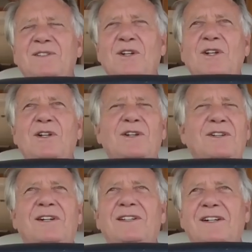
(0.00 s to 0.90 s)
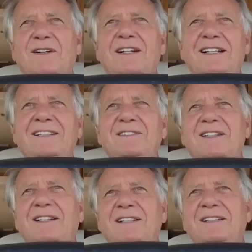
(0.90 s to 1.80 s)
no, no, no, no, no. Hair,
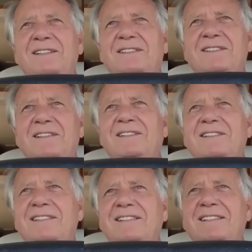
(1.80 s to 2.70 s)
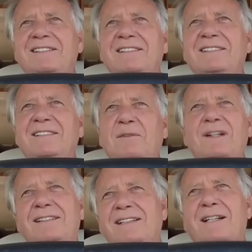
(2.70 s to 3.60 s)
hairbrushes did you go through?
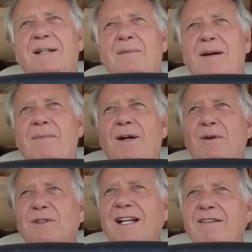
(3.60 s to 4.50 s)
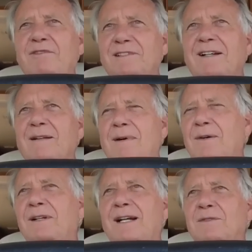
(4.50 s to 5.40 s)
We're not talking about my whole life. We're talking
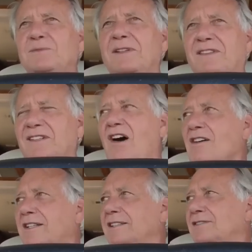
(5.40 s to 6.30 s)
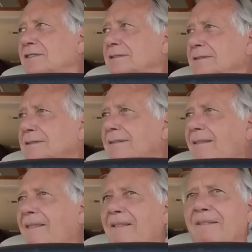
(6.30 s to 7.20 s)
about when I was with the donkeys.
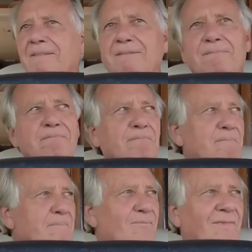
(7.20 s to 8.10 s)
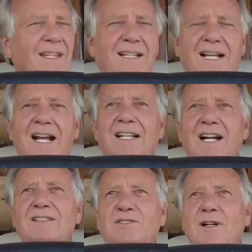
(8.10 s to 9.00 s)
Oh. I
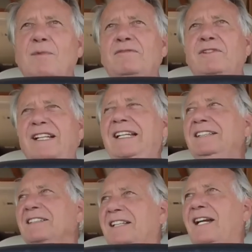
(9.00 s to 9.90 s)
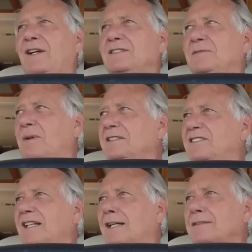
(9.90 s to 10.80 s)
got in trouble for eating the carrots
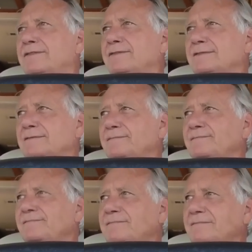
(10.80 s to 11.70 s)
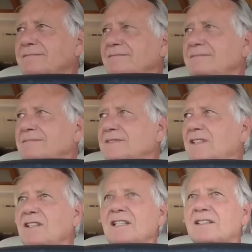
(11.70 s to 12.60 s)
myself.
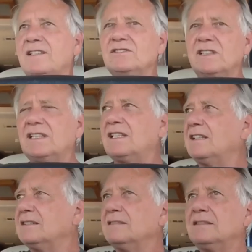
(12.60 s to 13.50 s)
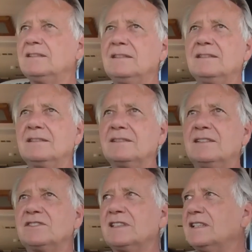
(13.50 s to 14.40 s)
Look at there's a
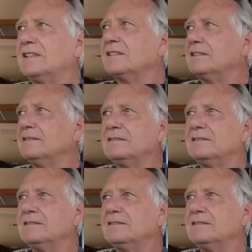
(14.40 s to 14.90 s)
there's a